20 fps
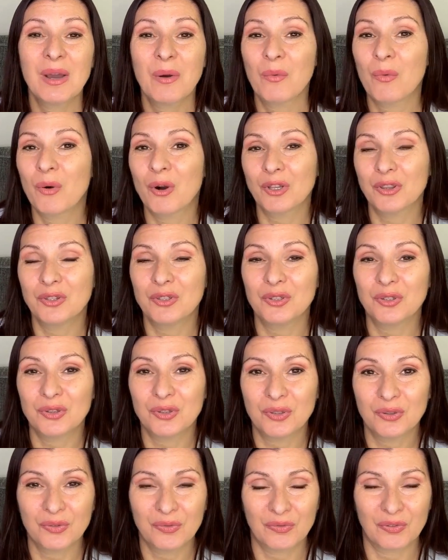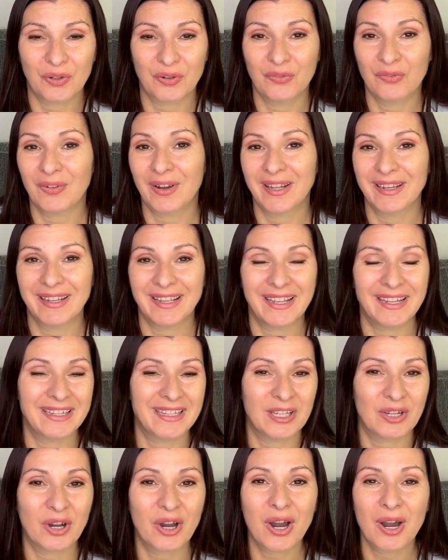what do you do for fun,
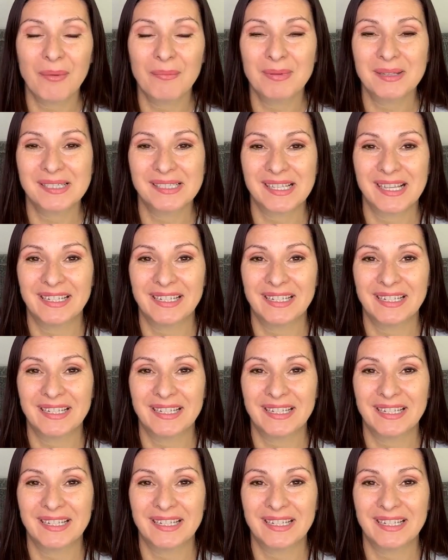any hobbies,